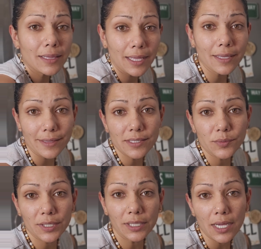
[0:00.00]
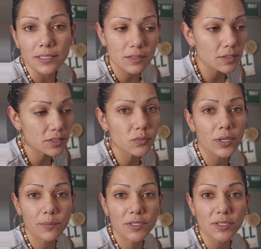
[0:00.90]
like this one a lot, so this is
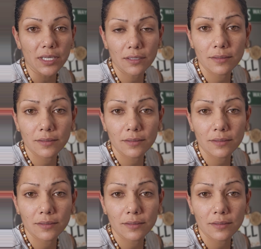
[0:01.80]
what I'm using.